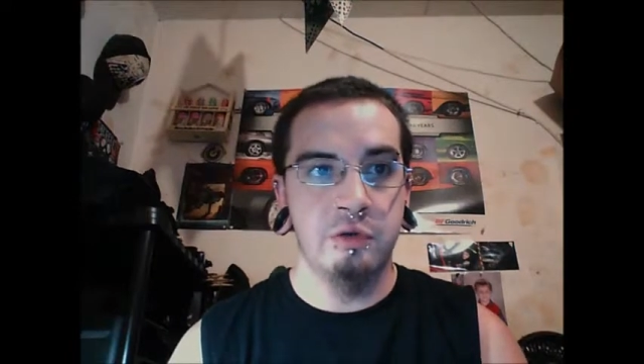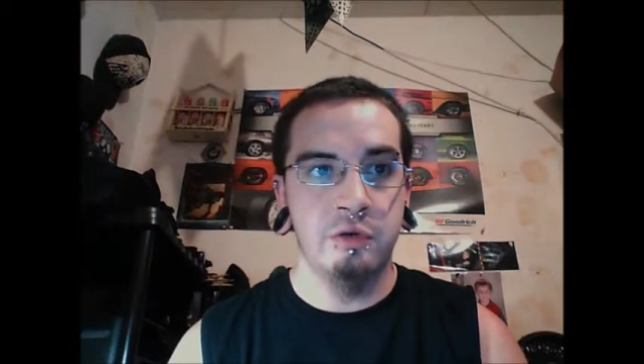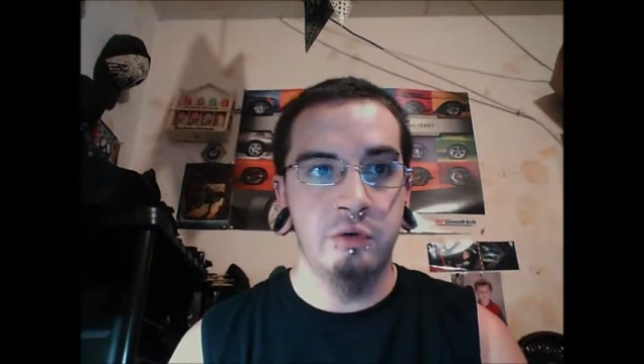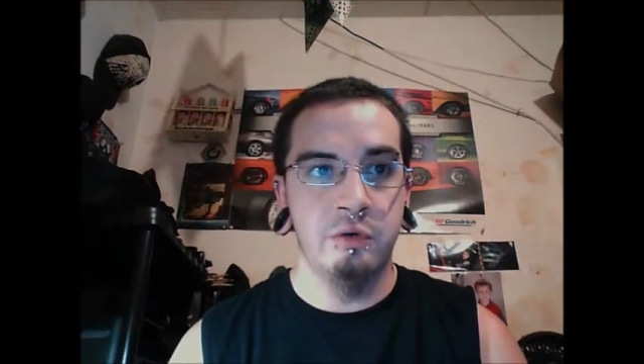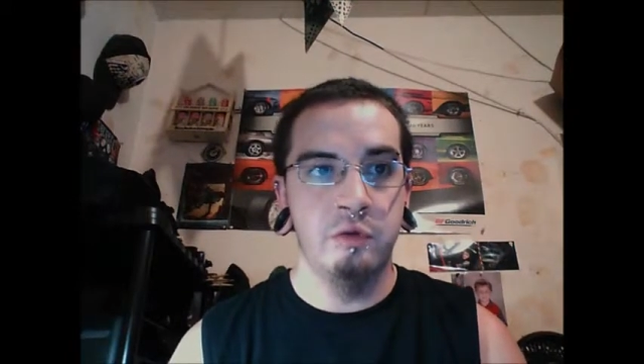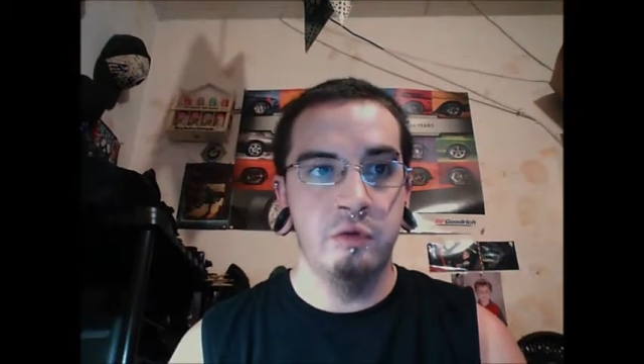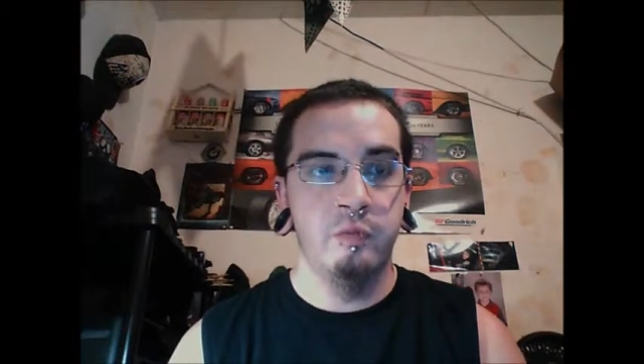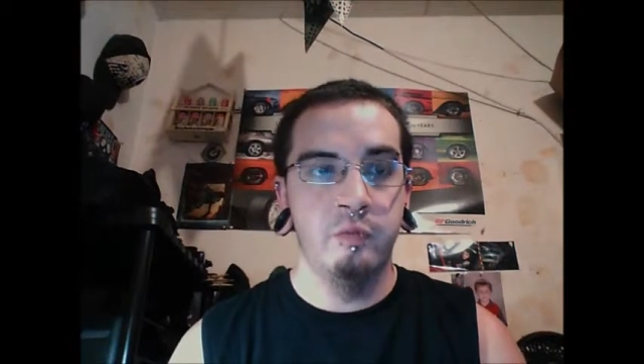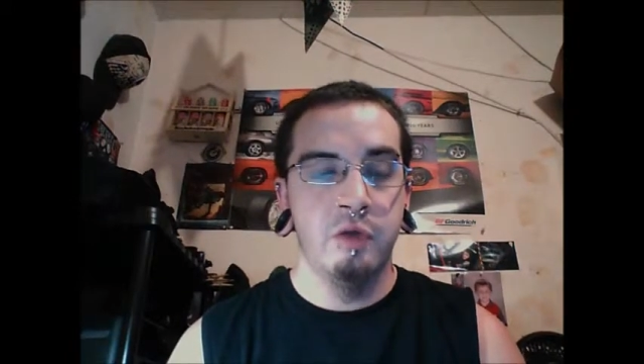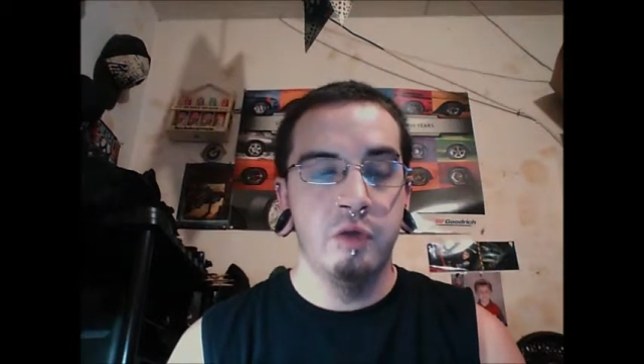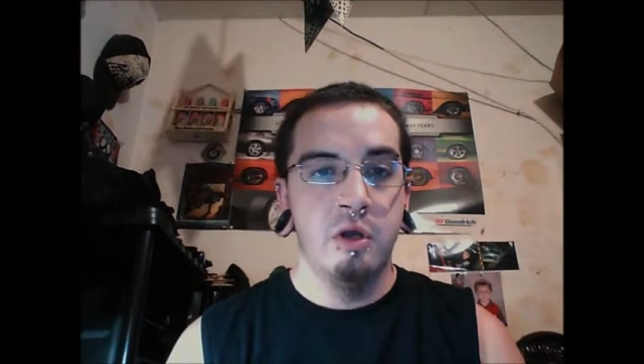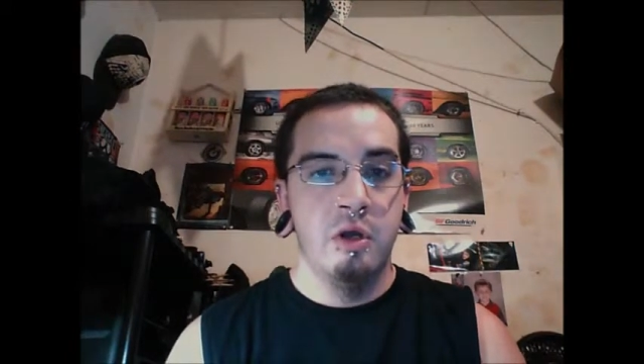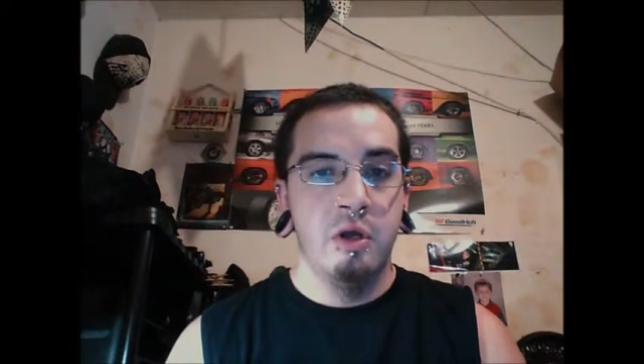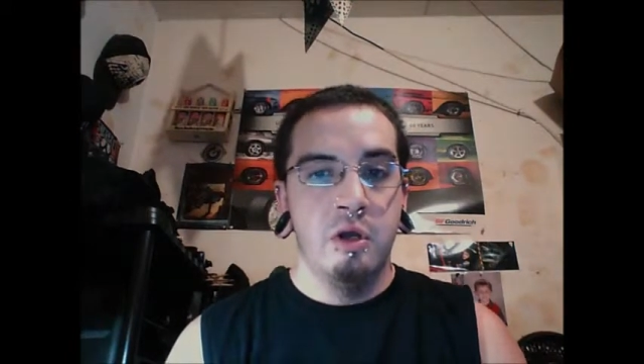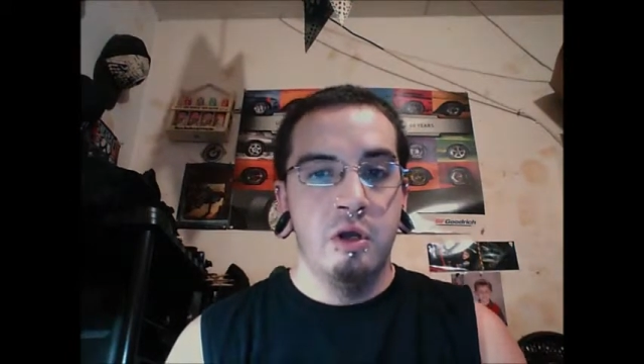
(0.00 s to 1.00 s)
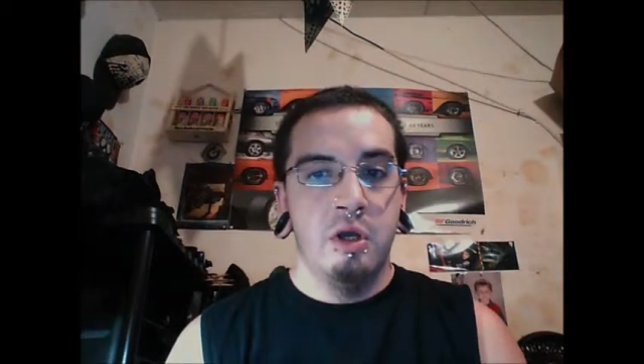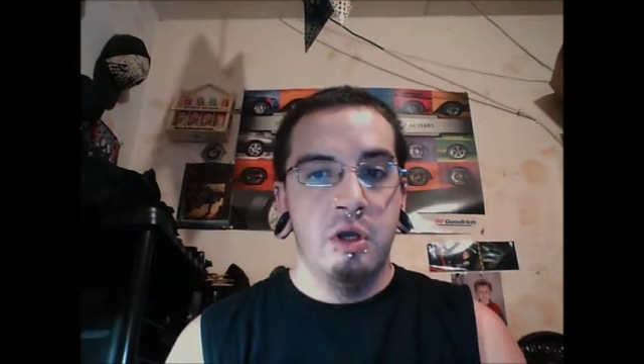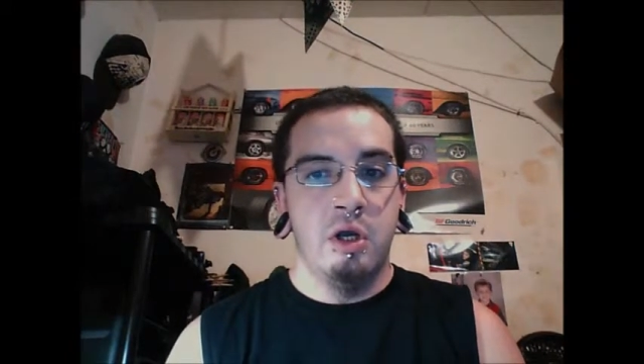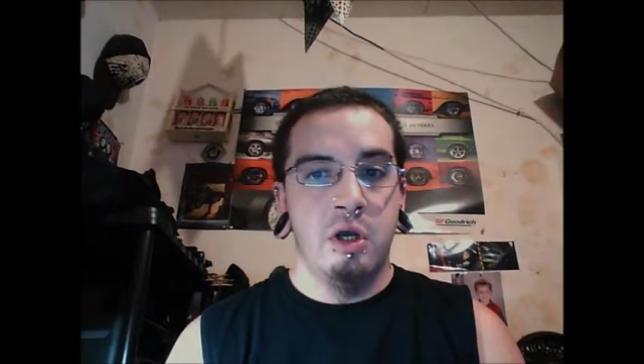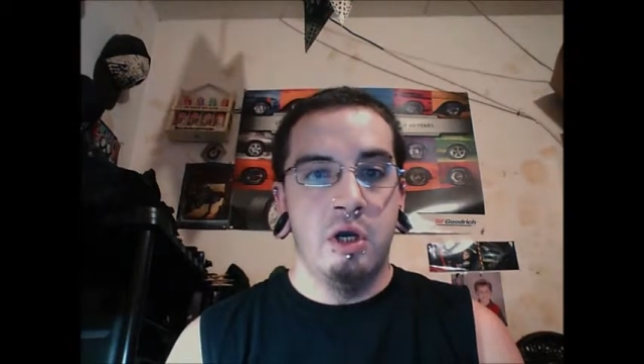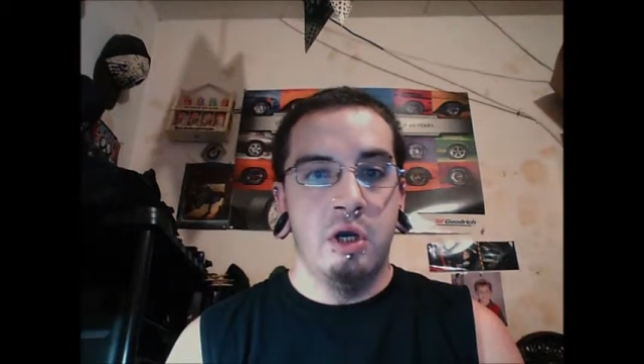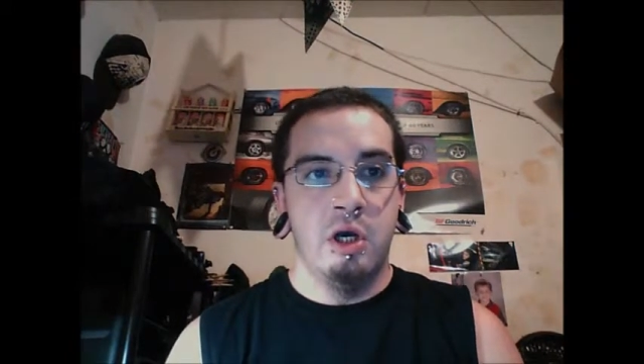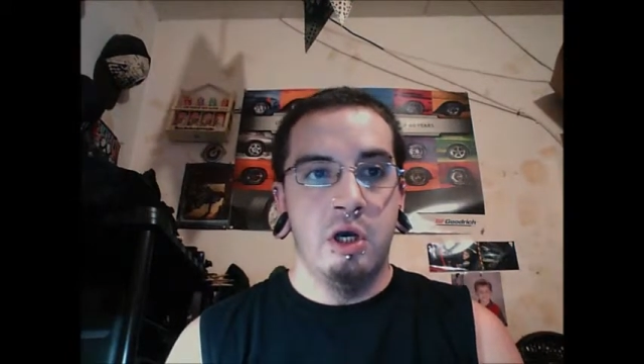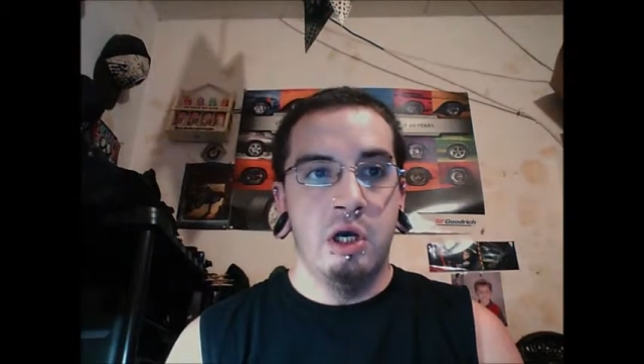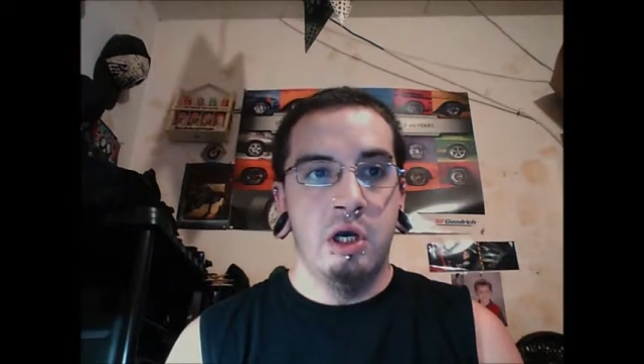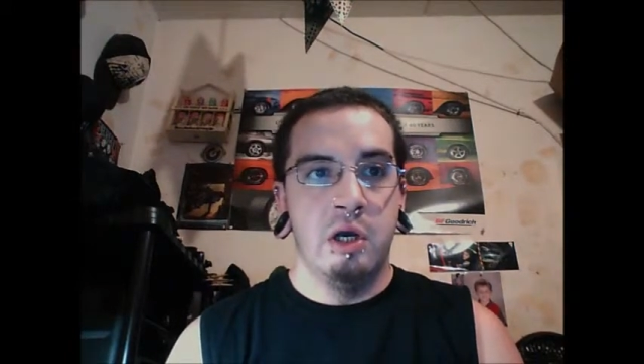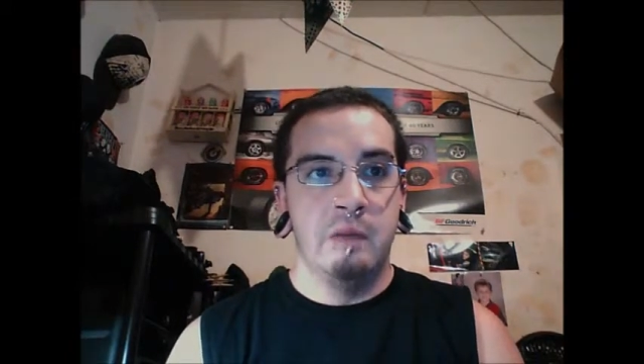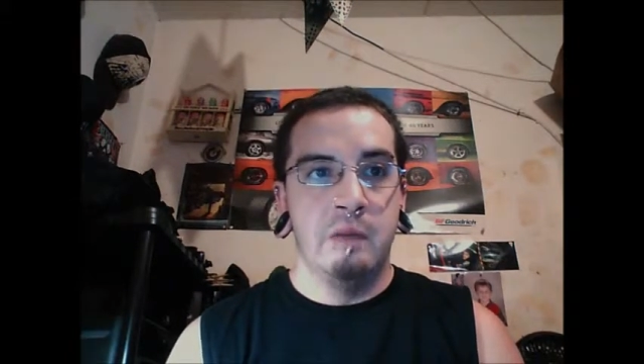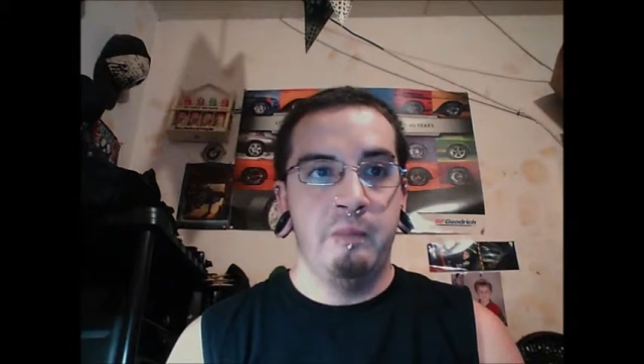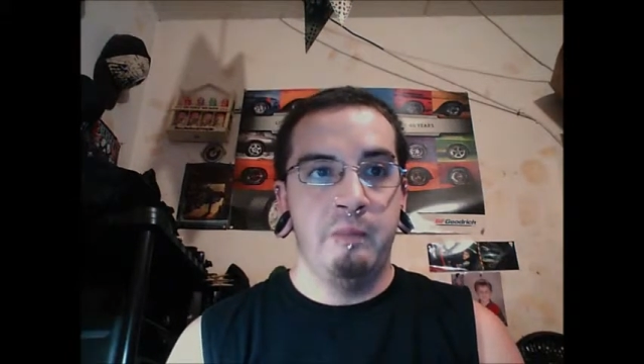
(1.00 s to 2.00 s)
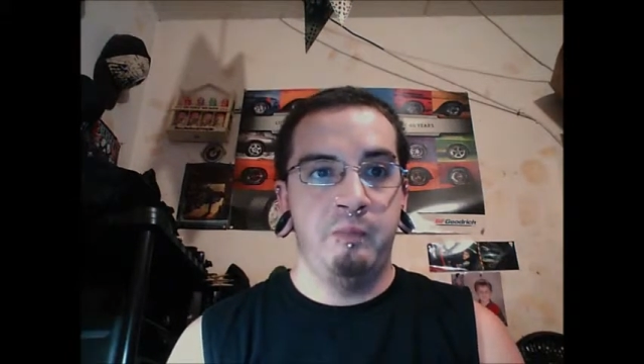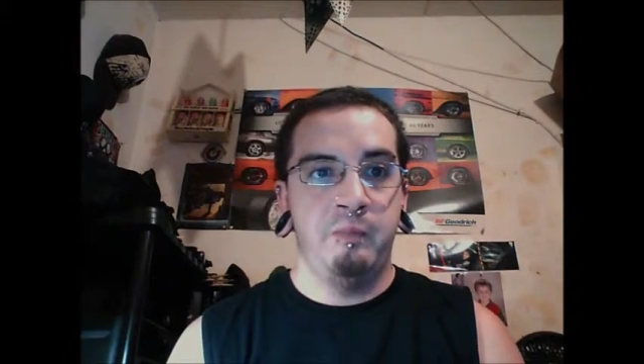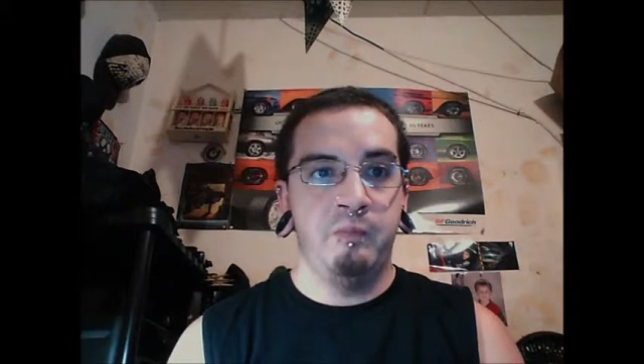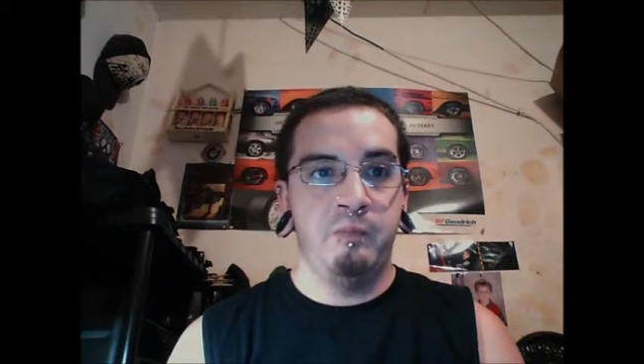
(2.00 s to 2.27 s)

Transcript: cool. Um,